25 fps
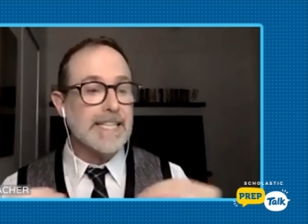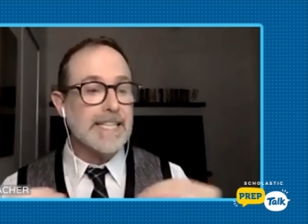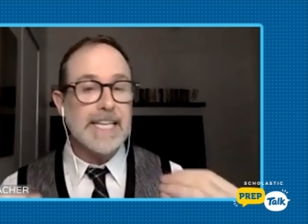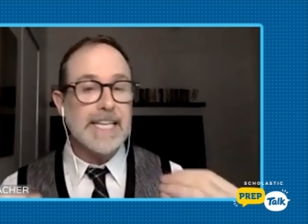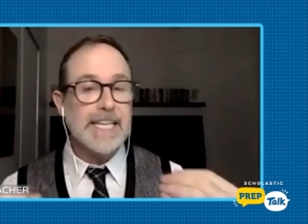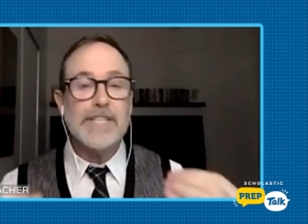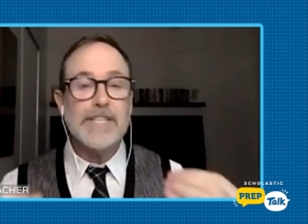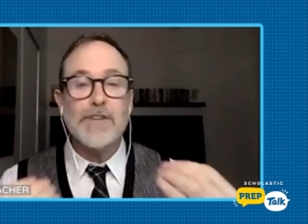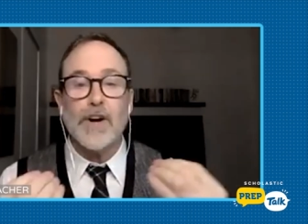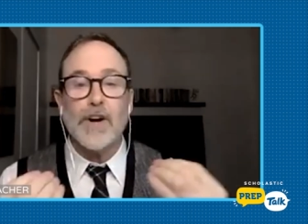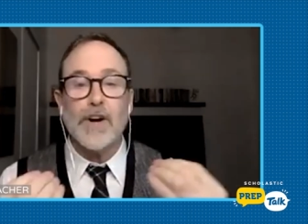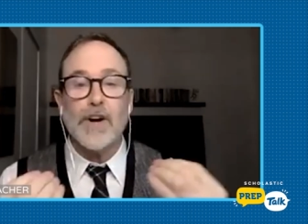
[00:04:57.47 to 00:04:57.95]

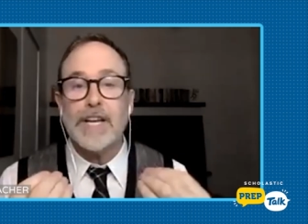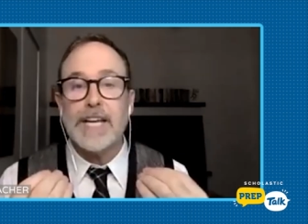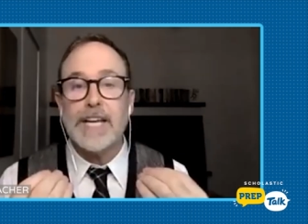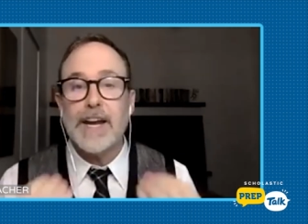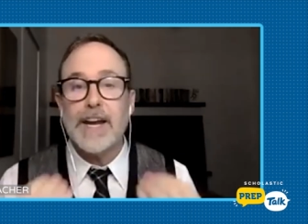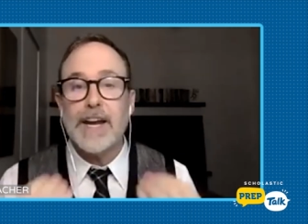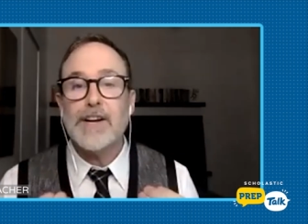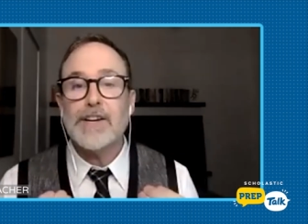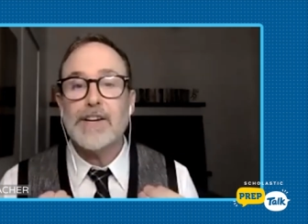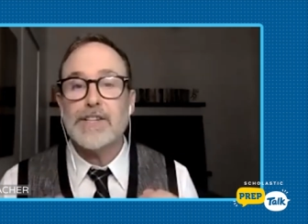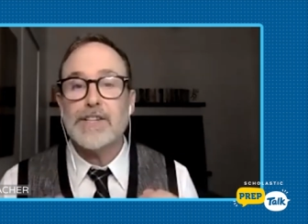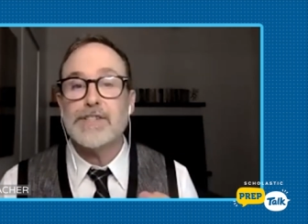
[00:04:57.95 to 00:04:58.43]
these are
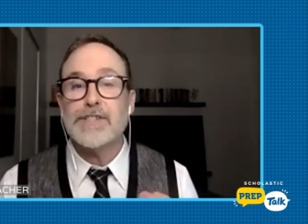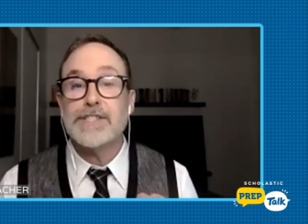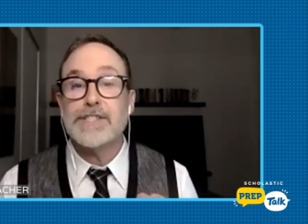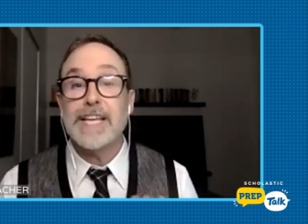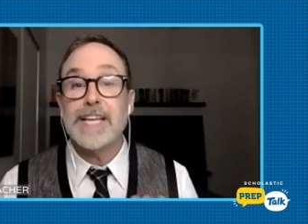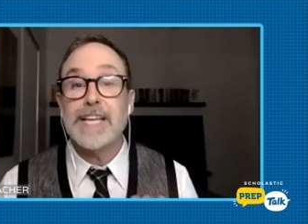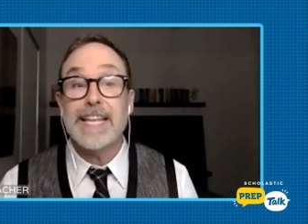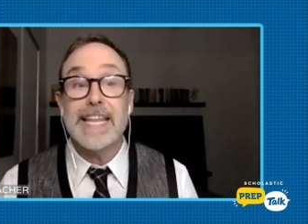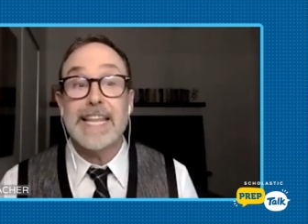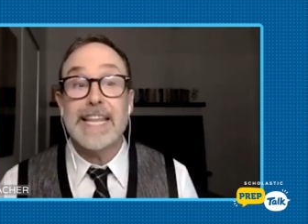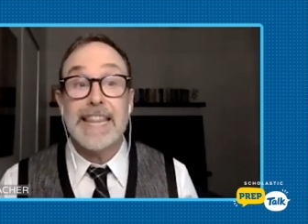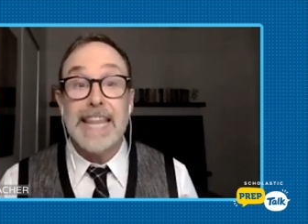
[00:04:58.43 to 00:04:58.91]
characters
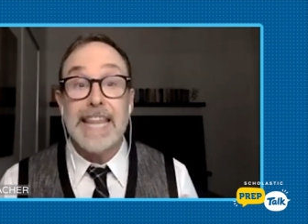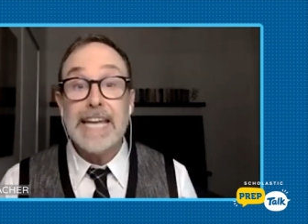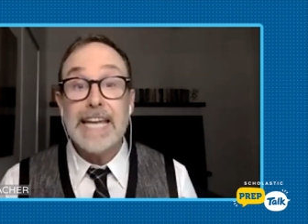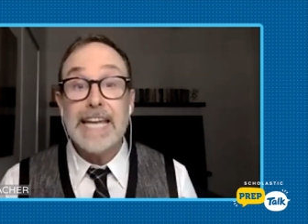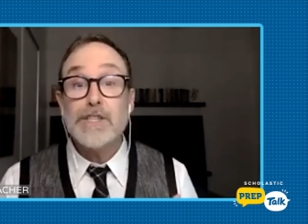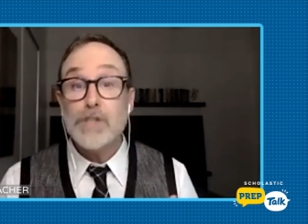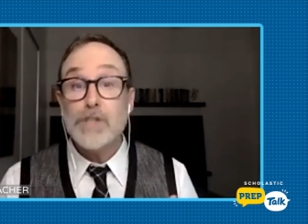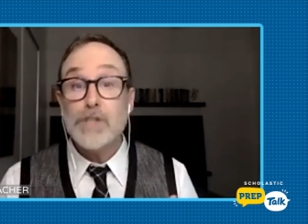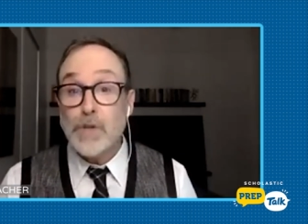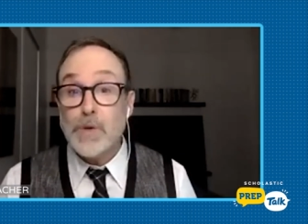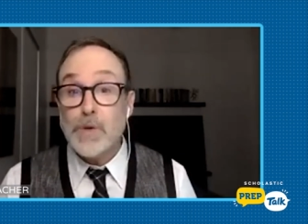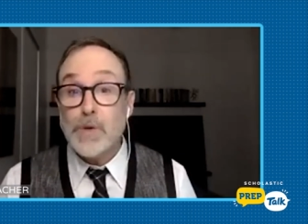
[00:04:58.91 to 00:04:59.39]
that they
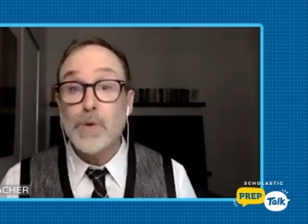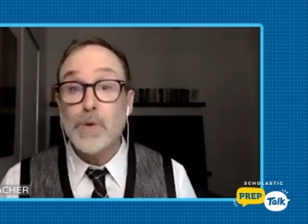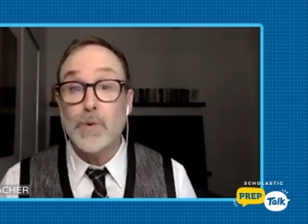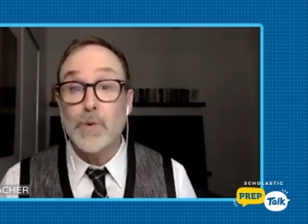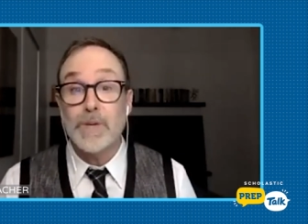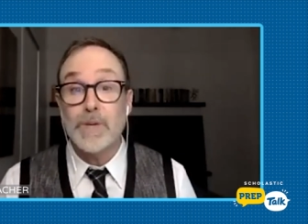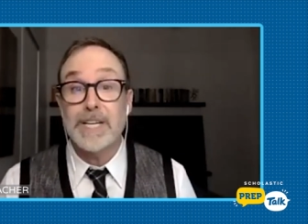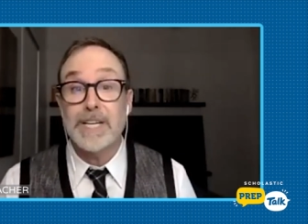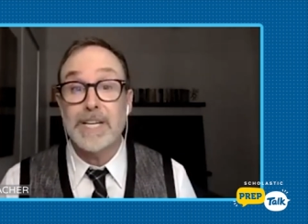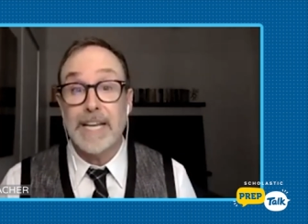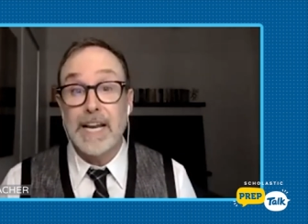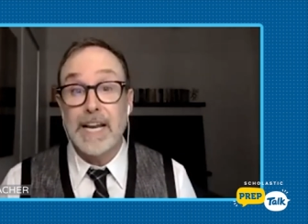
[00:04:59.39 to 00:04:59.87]
too
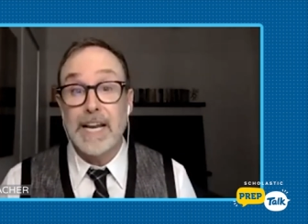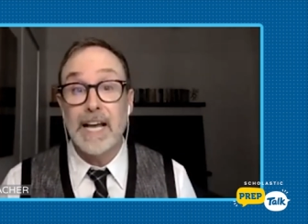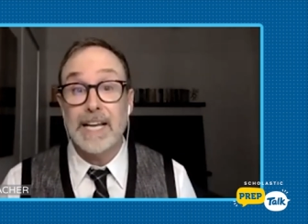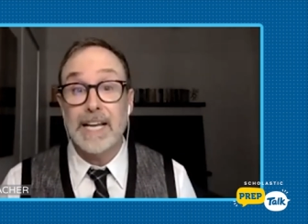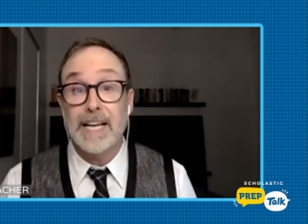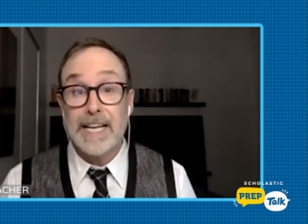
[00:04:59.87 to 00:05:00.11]
can